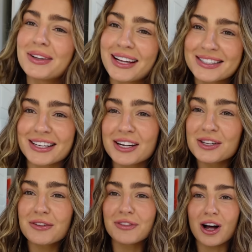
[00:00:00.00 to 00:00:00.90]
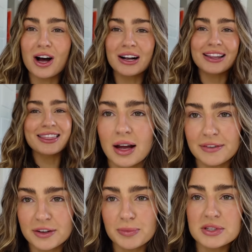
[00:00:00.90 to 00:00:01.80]
Let's get into the vlog. I
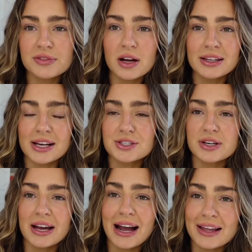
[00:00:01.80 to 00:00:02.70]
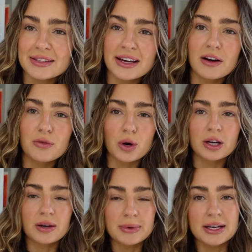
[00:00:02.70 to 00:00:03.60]
filmed this vlog yesterday. I had the day off
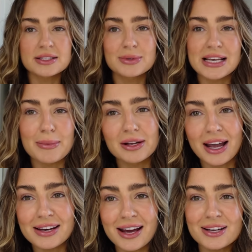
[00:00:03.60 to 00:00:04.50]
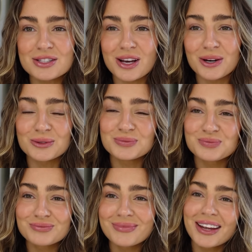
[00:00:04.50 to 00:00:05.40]
work because it was MLK day, so
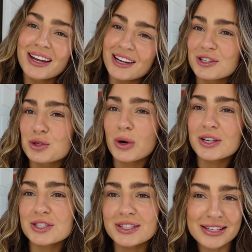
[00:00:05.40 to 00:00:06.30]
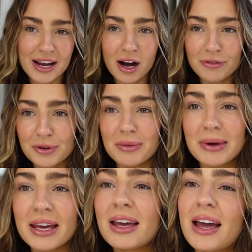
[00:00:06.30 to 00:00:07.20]
enjoy just a day off with
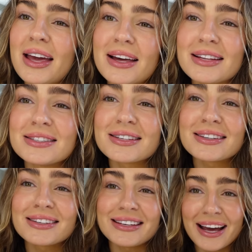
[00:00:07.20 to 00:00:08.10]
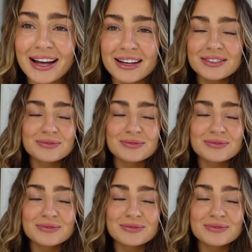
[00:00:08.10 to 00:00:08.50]
me and yeah.